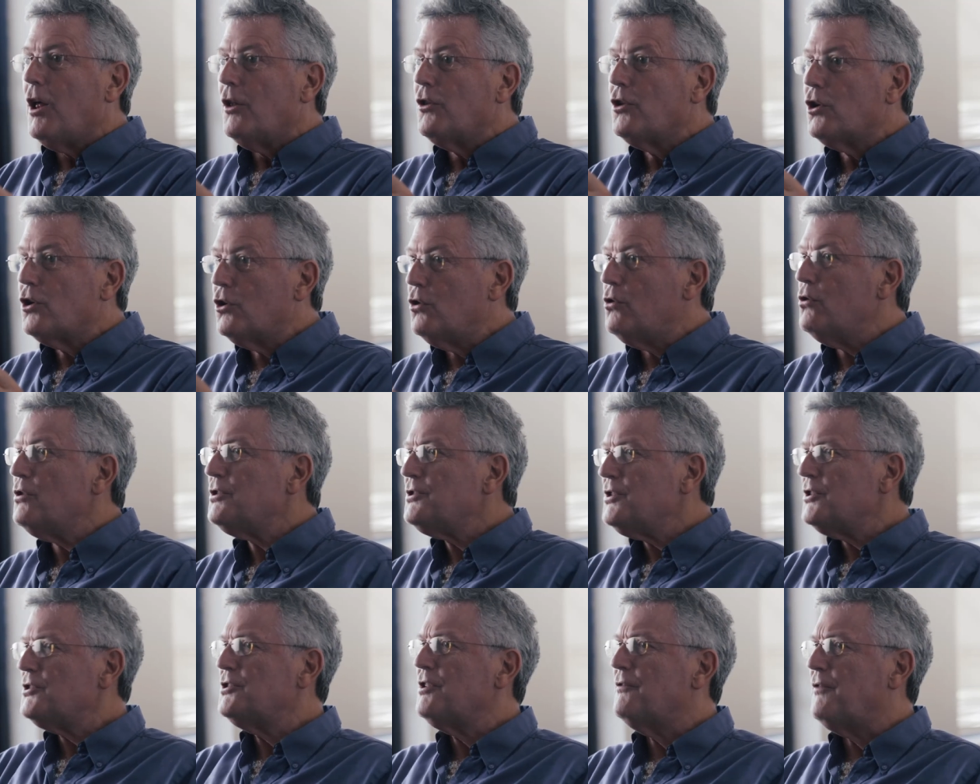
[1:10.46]
The
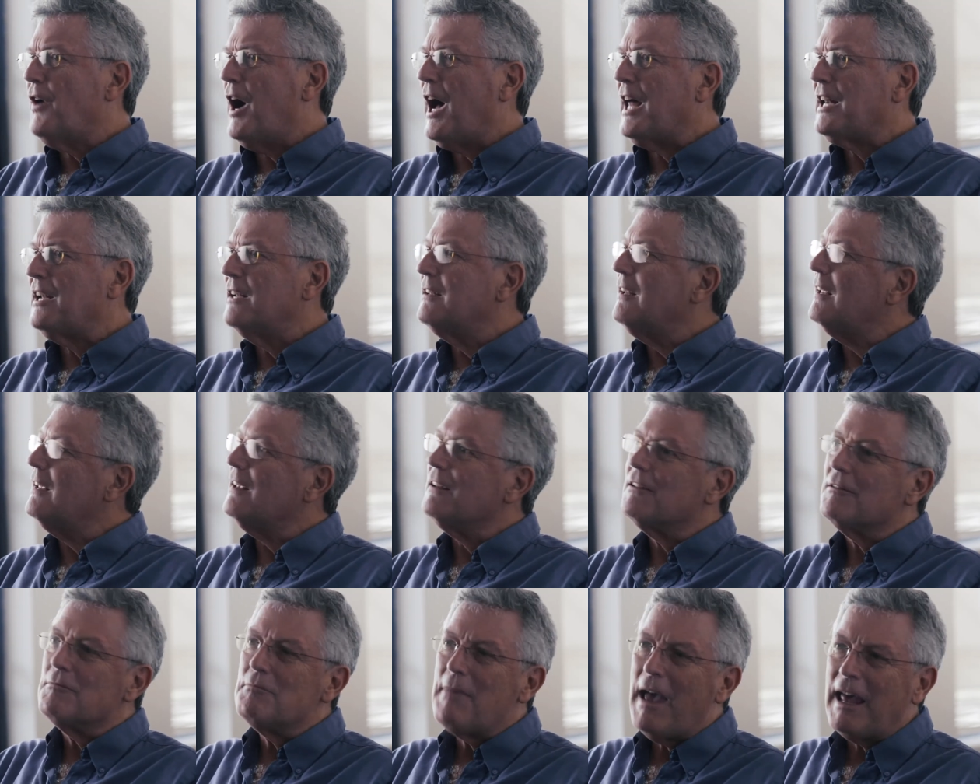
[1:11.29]
course is divided
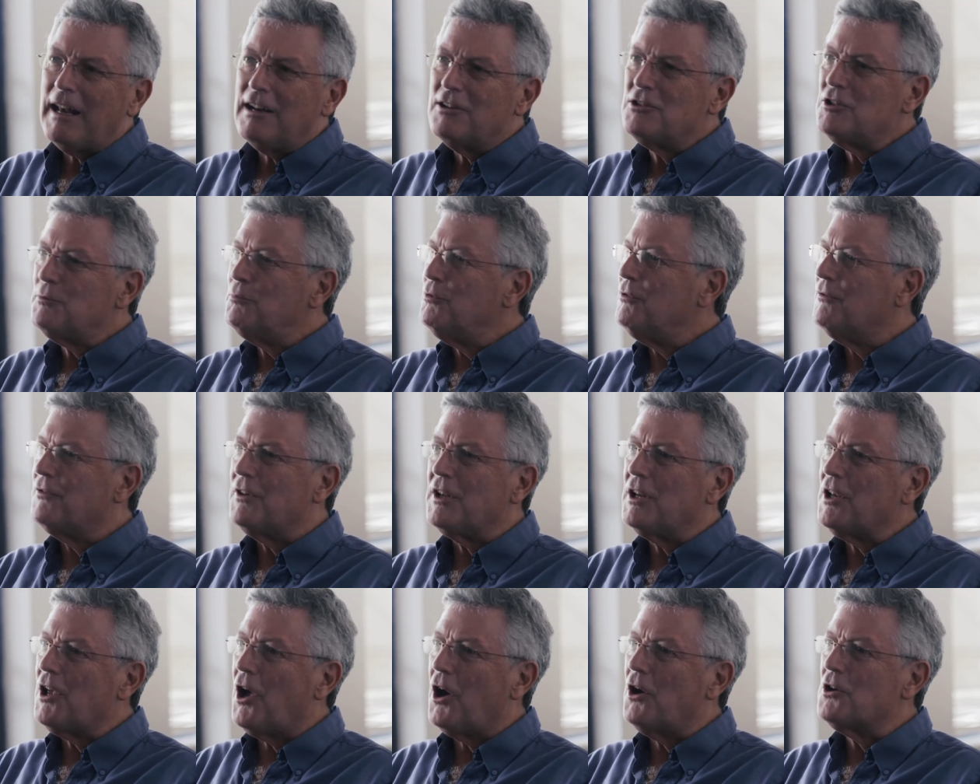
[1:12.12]
into manageable
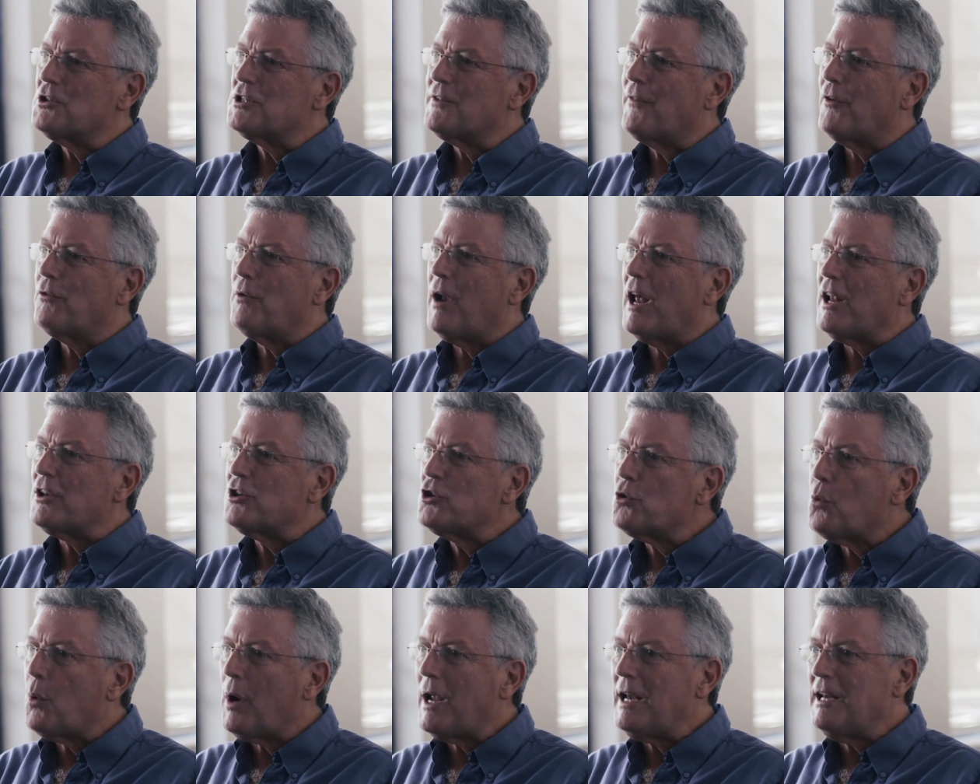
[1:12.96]
videos of
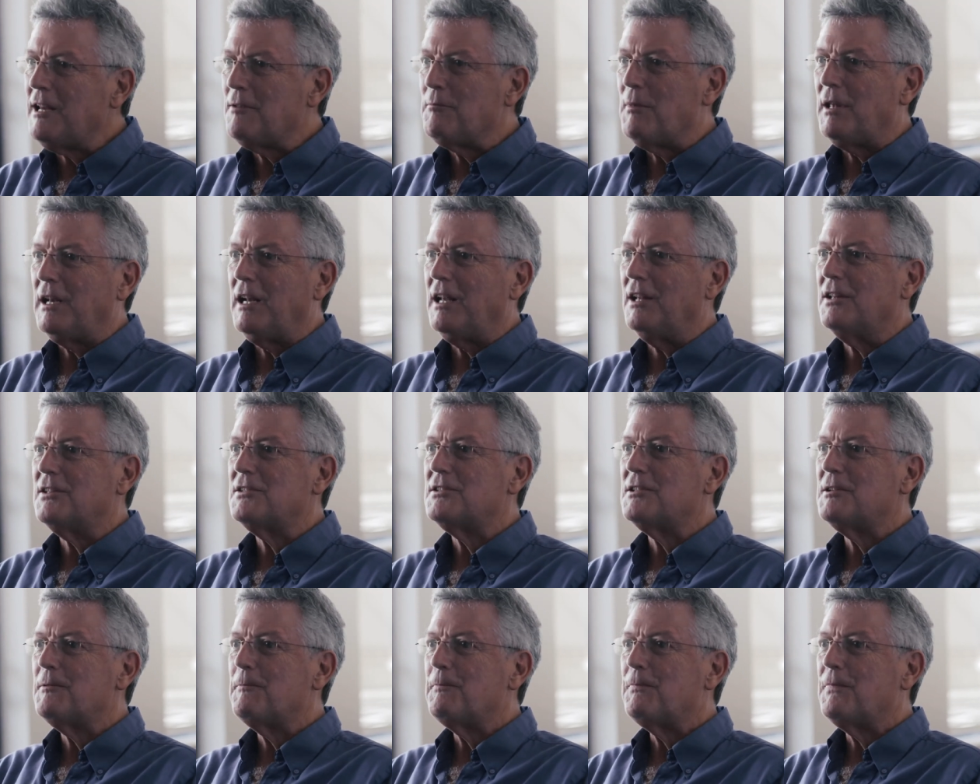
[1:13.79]
around 20
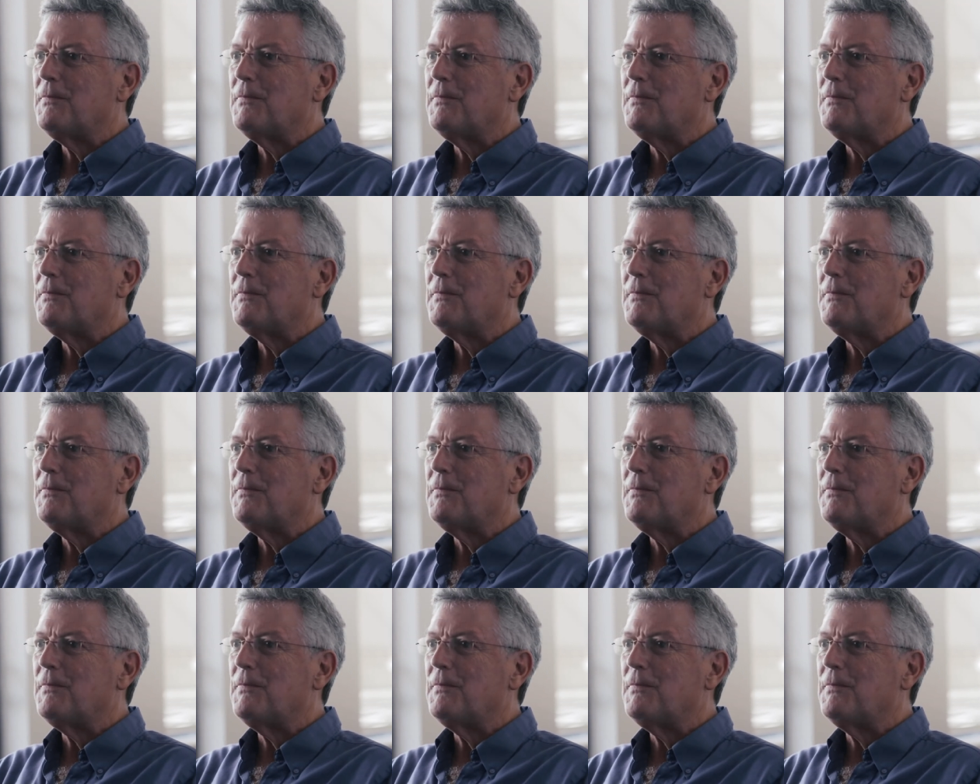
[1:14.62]
minutes.